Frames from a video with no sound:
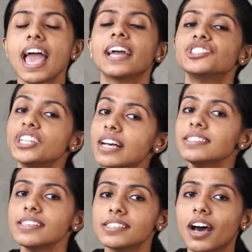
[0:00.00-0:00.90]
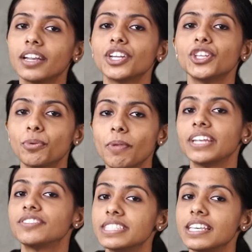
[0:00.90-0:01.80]
and chances are you
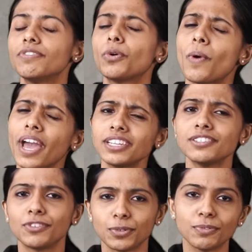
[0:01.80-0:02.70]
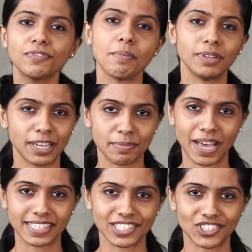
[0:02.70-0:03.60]
might receive quite a few familiar
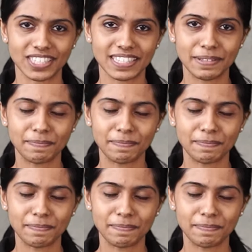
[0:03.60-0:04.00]
passages.